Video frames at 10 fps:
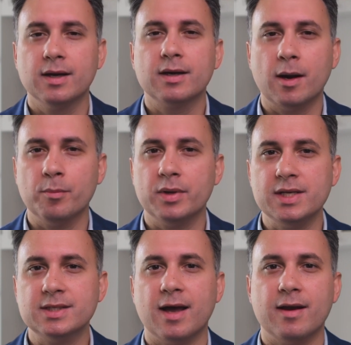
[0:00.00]

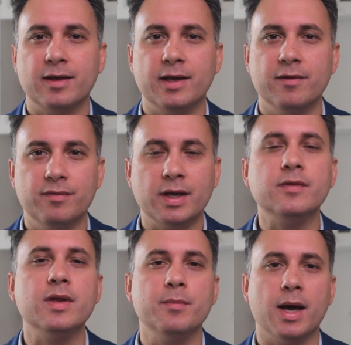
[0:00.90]
companies can
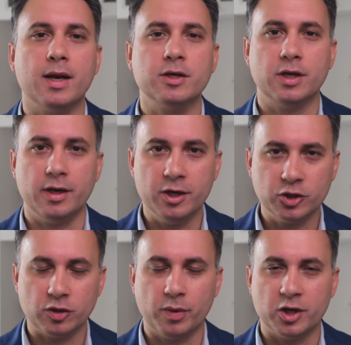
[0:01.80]
effectively manage their
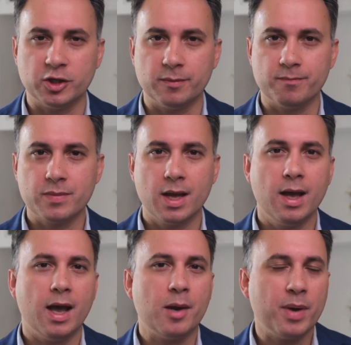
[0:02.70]
initial budget
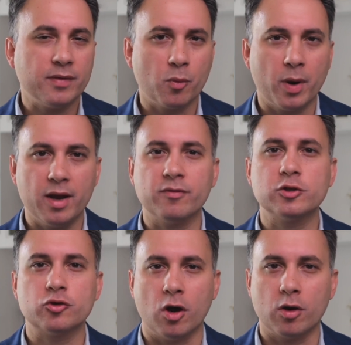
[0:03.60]
and pave the way for
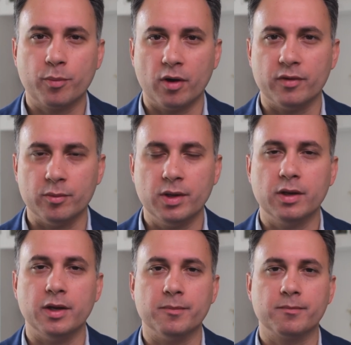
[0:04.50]
strong
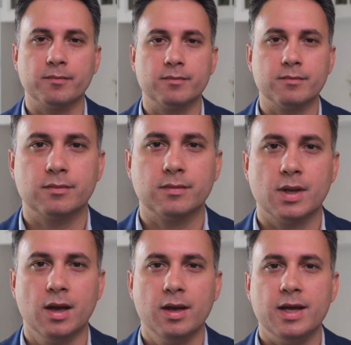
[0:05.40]
profitability.
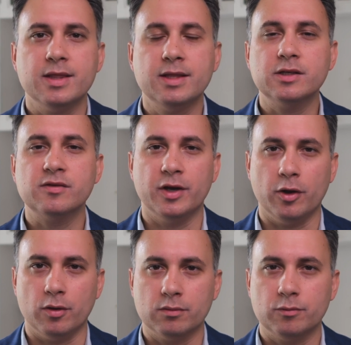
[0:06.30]
In this
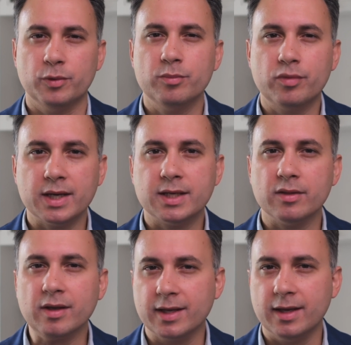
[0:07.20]
video, we'll break down
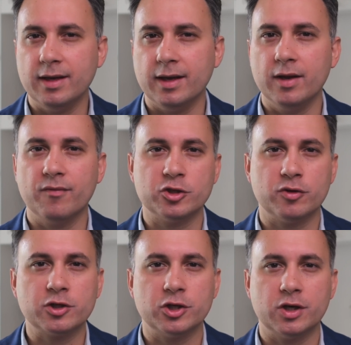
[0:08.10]
the key
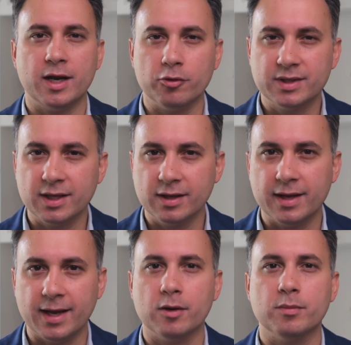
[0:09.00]
infrastructure and
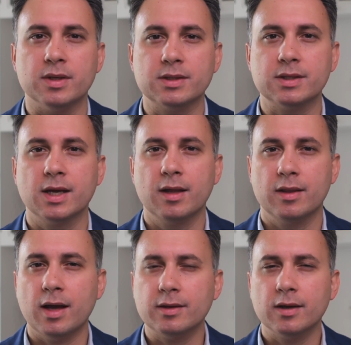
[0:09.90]
utility elements
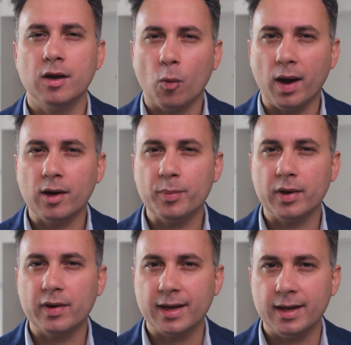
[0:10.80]
that, while
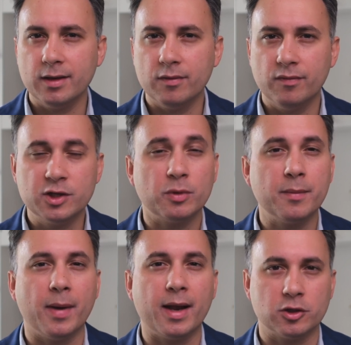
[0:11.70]
appearing individually
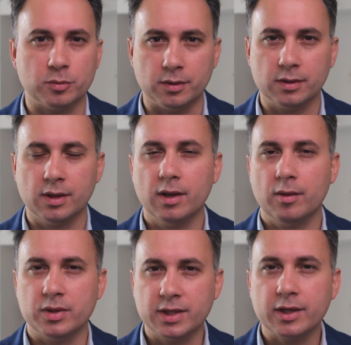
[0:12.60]
manageable,
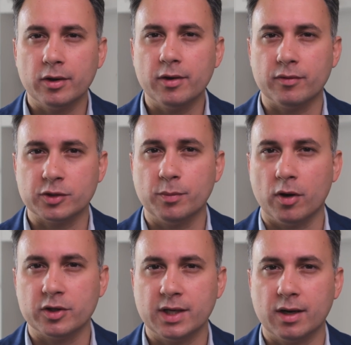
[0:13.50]
particularly for
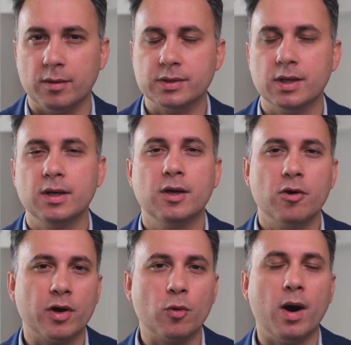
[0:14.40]
smaller setups,
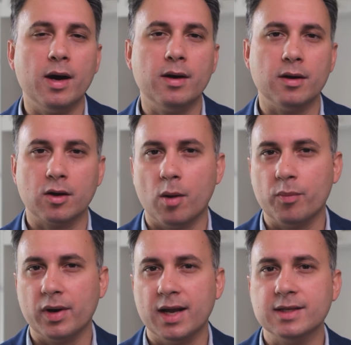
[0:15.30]
require a
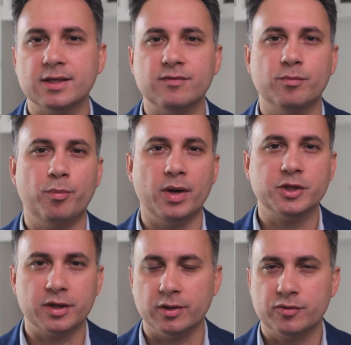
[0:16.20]
comprehensive
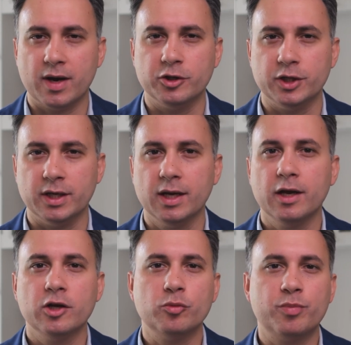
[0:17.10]
budgeting strategy
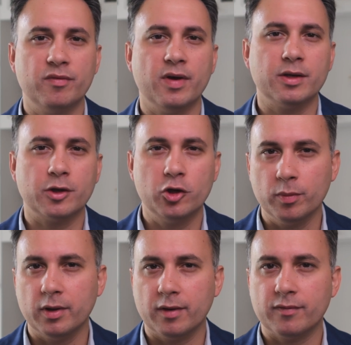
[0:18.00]
to prevent
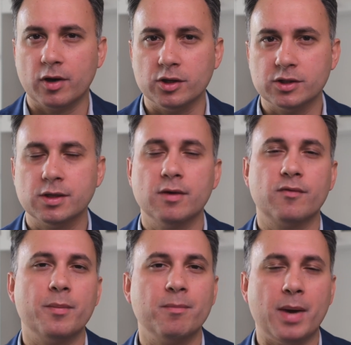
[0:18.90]
cumulative costs
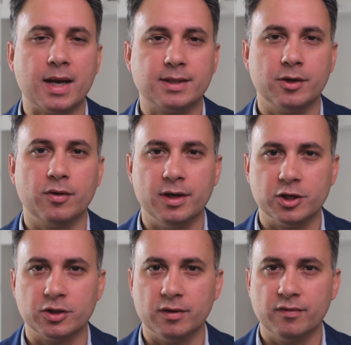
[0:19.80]
from impacting your
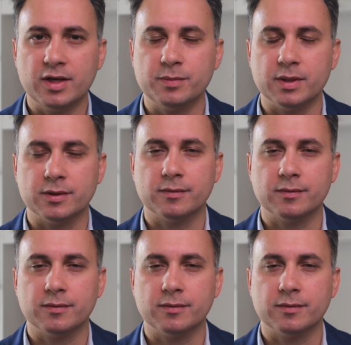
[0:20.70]
initial investment.